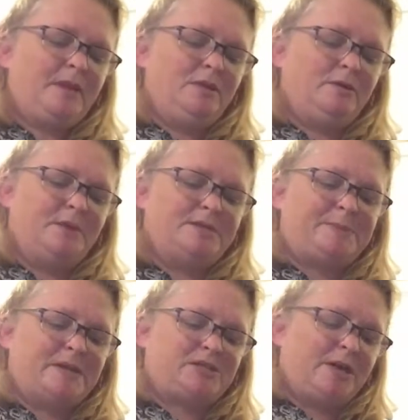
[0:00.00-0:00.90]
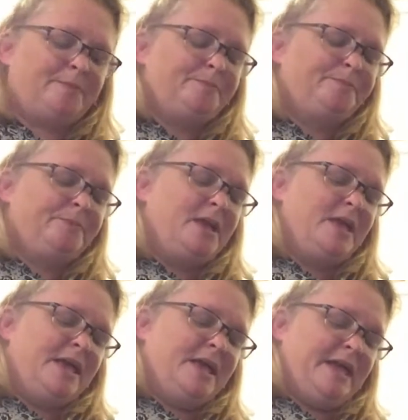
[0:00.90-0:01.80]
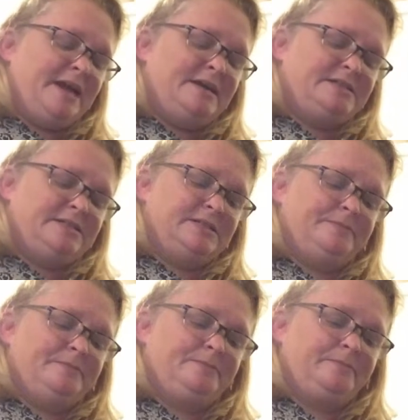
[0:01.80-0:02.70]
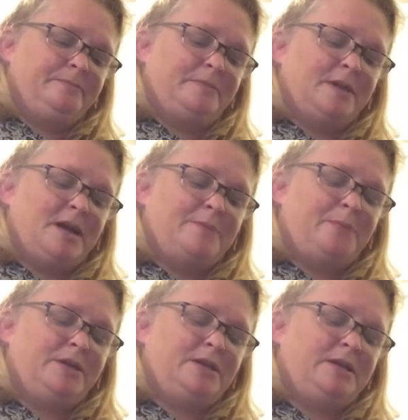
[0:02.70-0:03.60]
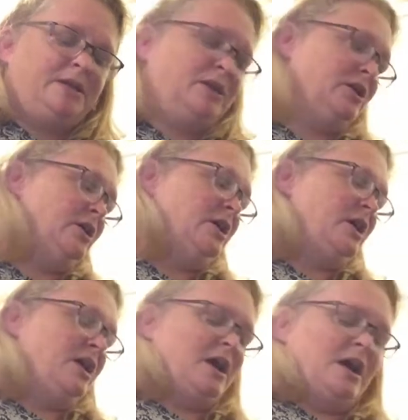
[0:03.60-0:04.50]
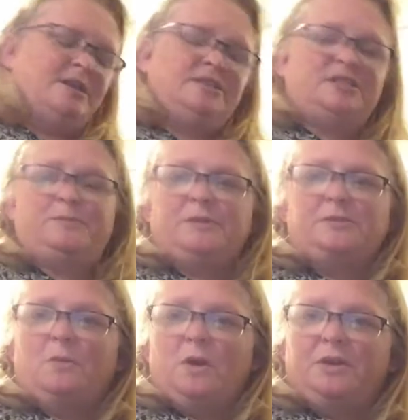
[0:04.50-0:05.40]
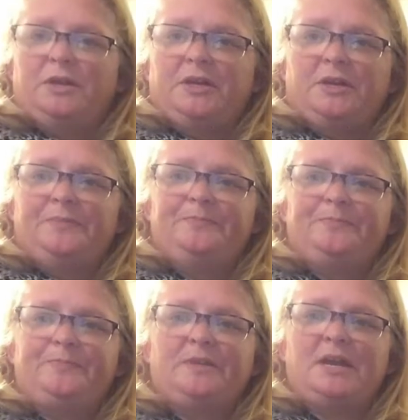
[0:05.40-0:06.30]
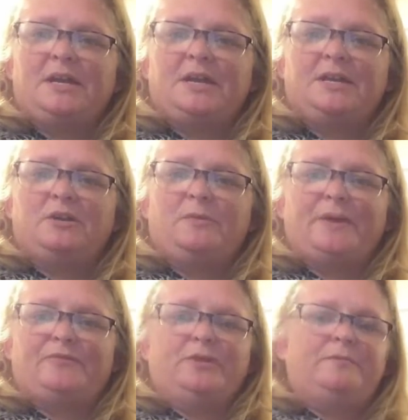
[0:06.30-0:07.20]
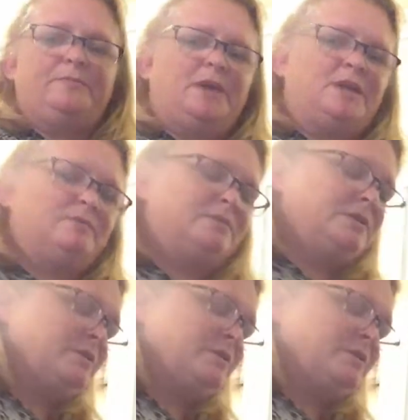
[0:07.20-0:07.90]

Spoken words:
or my spatula, and I put it in here. I just put some water in here. I kind of go by feel. I don't